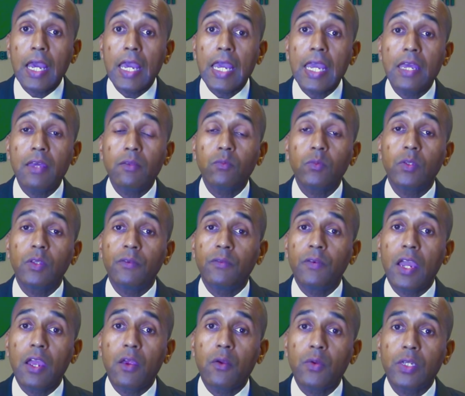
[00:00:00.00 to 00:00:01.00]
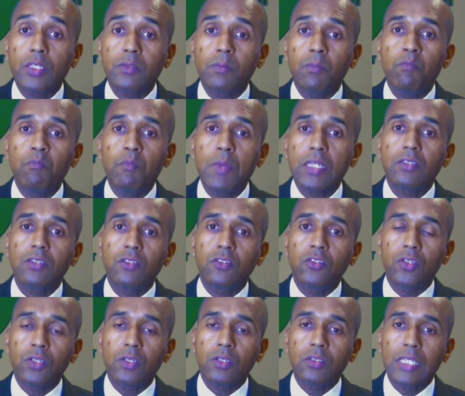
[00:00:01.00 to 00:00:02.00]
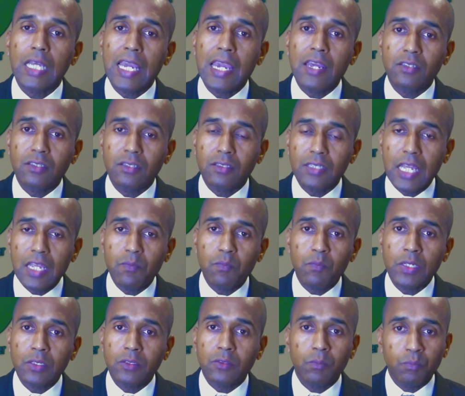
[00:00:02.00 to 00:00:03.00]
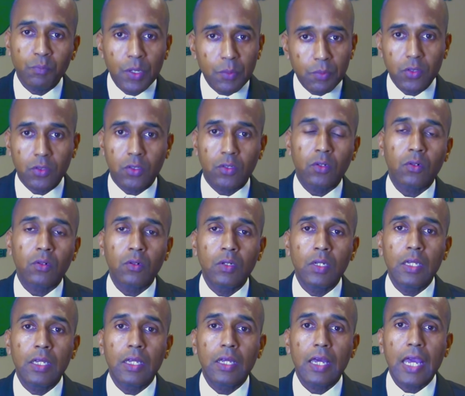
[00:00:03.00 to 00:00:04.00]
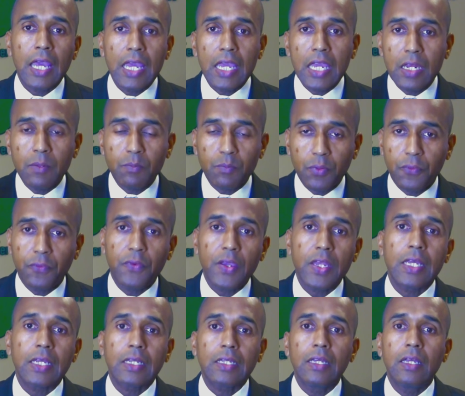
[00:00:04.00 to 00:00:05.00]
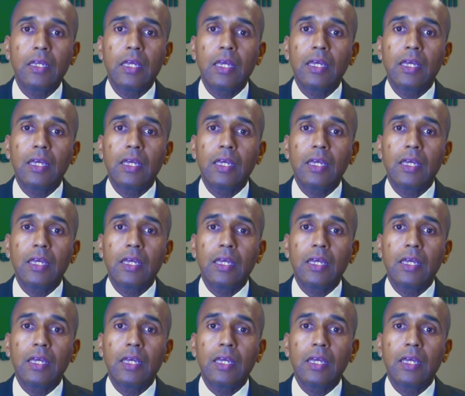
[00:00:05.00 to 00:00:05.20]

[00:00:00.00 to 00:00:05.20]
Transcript: and the various messages and statements, biblical and prophetic,